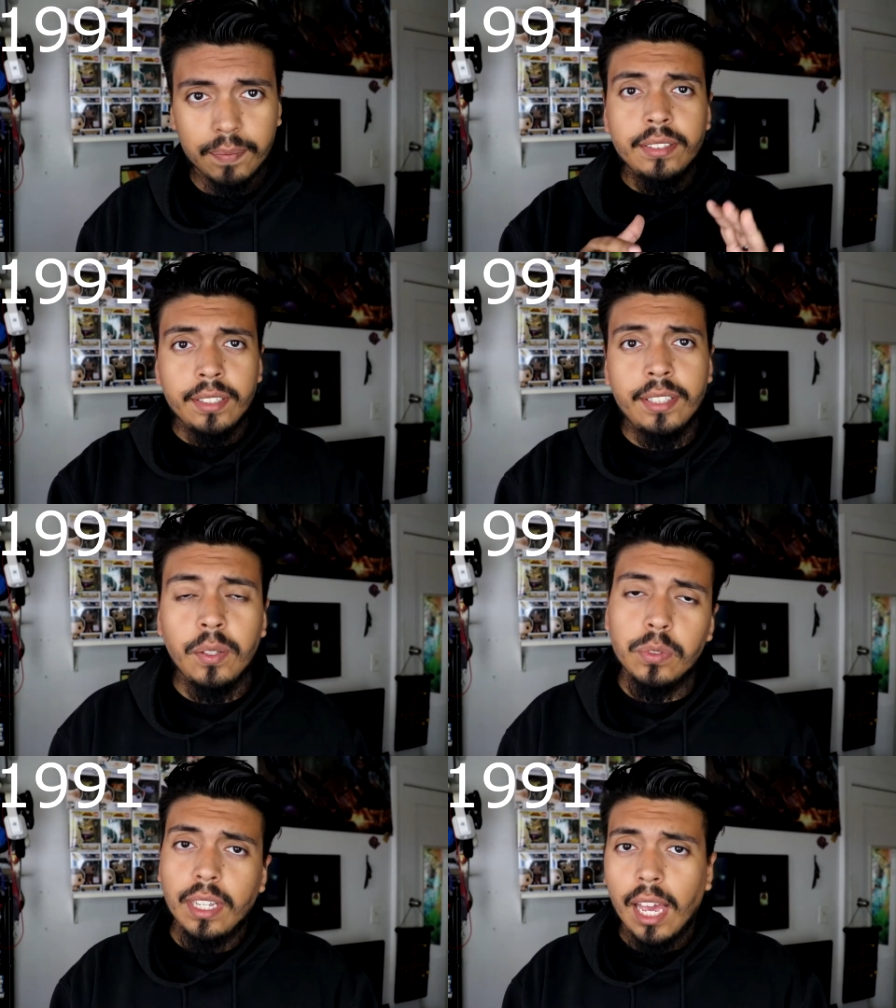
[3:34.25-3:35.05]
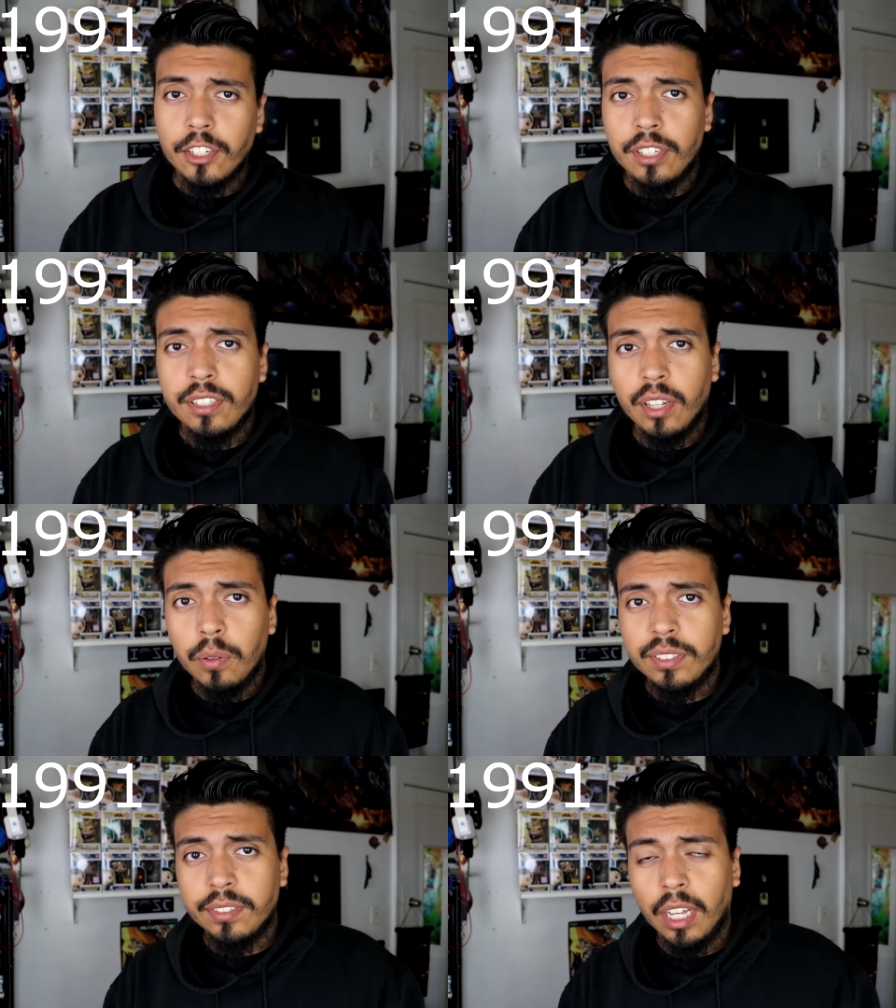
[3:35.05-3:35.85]
ZZT was actually
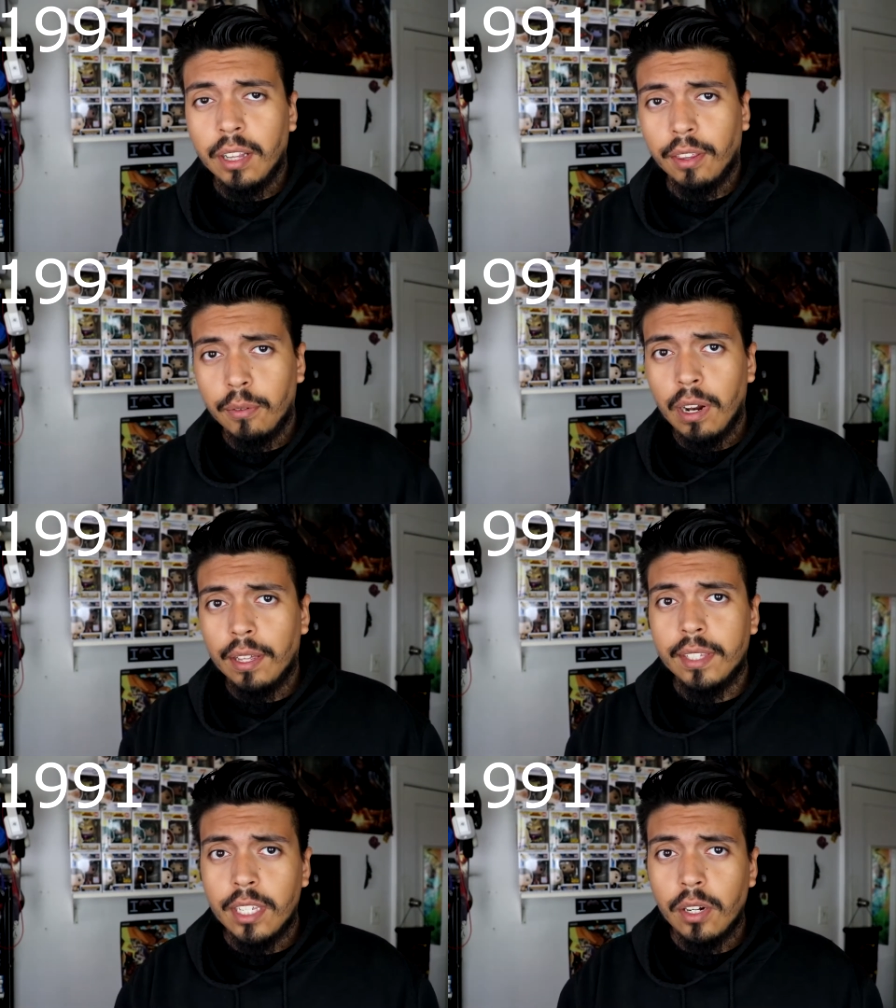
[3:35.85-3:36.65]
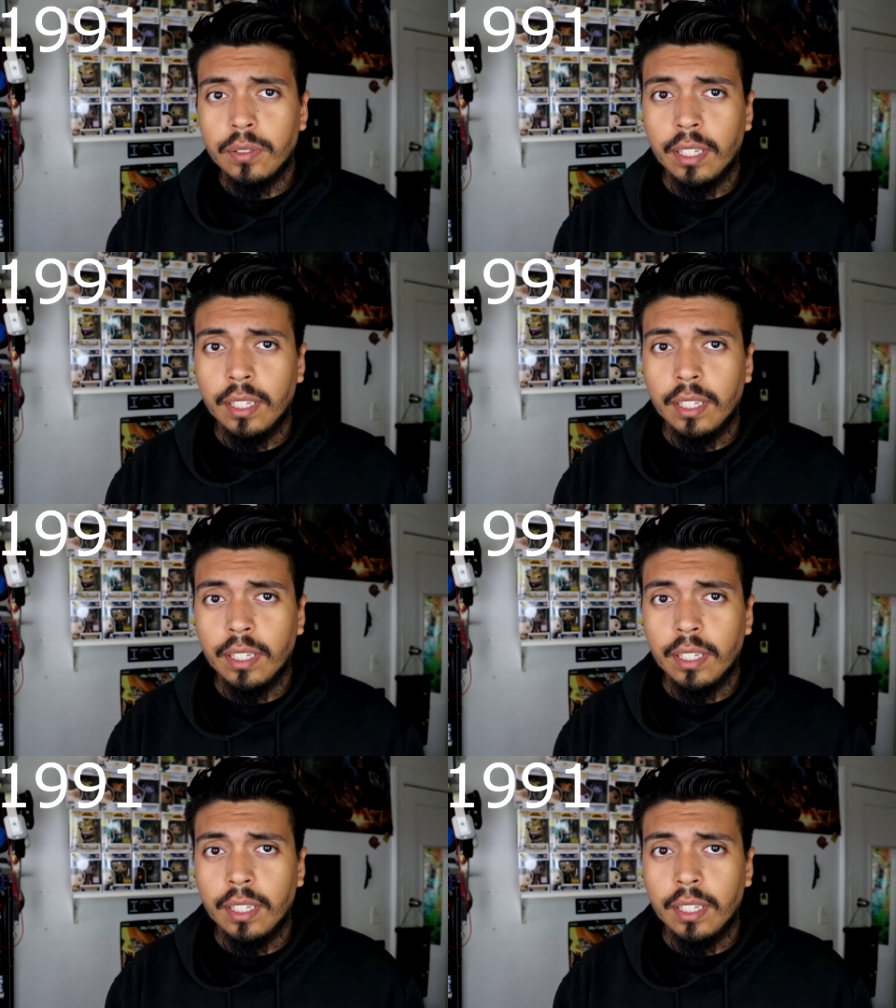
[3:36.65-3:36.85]
still selling throughout the years,